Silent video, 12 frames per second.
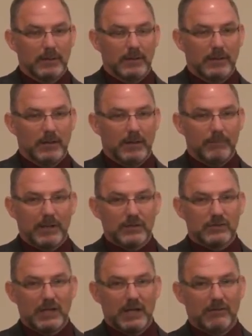You know, I'm not
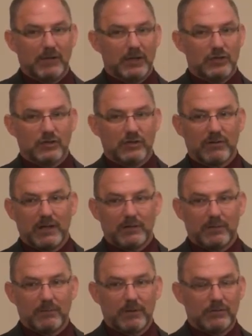saying that you just let
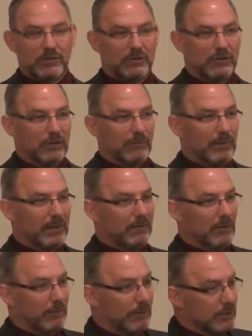them continue to be
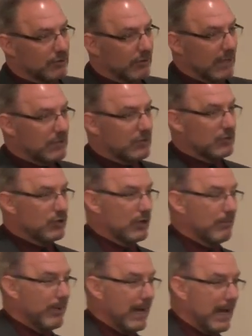there because you got such a
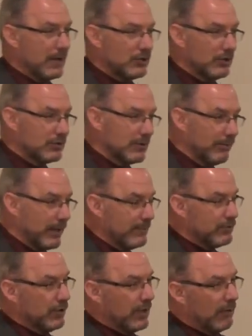compassion.
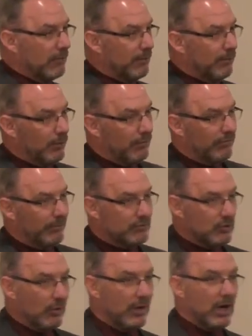Sometimes you got to remove them
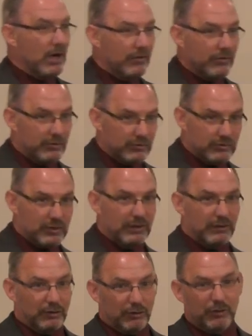so others
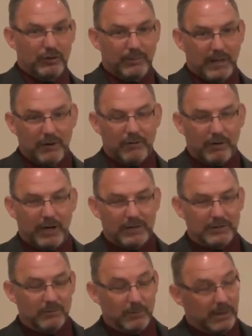can learn about
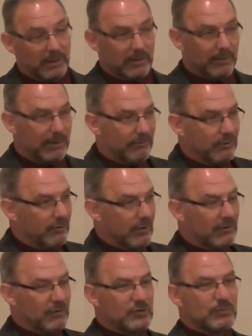Christ. And we ended up having to do
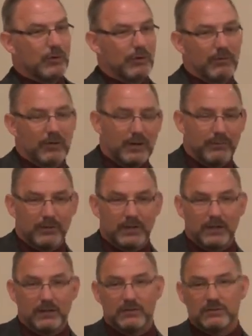that this morning with a couple
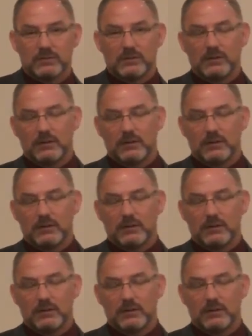kids.